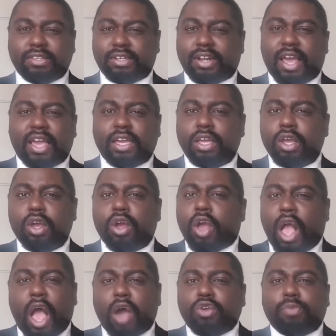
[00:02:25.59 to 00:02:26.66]
It's like,
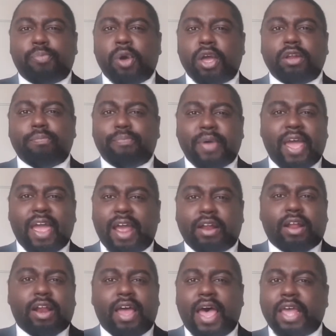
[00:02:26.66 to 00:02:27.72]
how are you putting a bear and
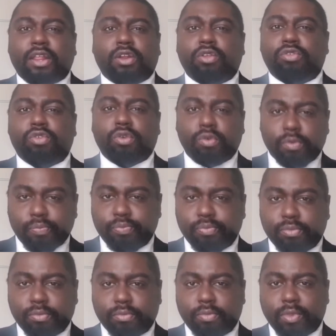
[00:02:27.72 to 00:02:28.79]
a lion in a zoo?
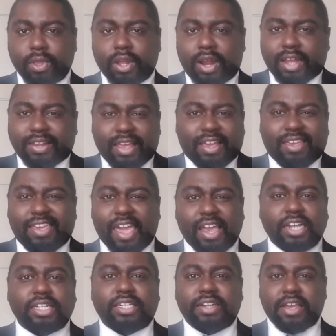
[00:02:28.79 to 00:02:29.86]
Like, they're
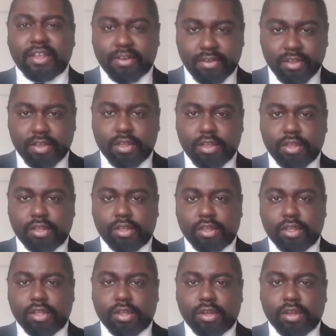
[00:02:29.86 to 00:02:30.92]
caged in.
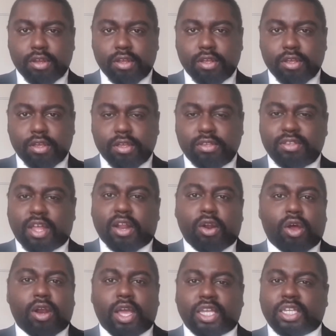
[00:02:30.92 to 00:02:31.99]
Sound a
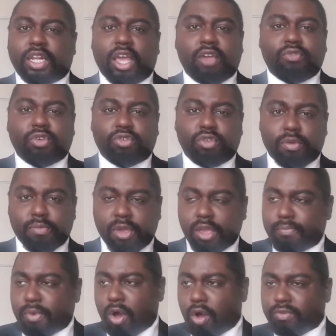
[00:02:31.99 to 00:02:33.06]
lot like slavery to me,
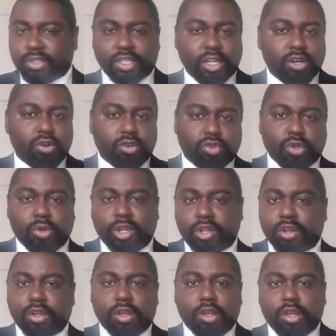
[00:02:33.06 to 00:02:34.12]
but obviously they're not
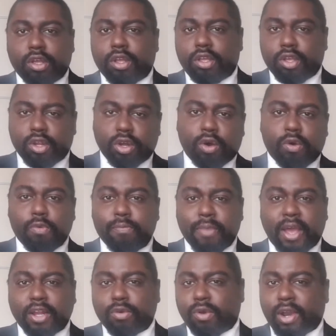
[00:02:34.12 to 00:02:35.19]
doing, you know,
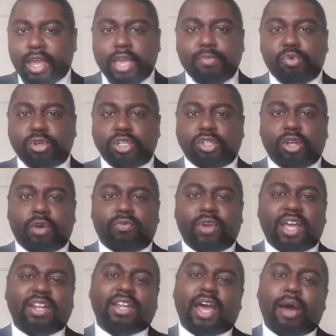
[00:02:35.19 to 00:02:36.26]
manual labor and stuff
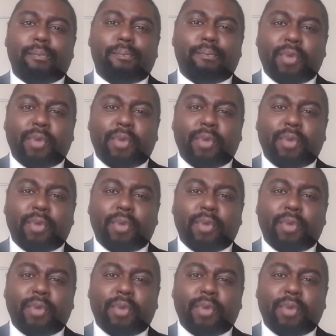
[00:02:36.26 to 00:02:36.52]
like that.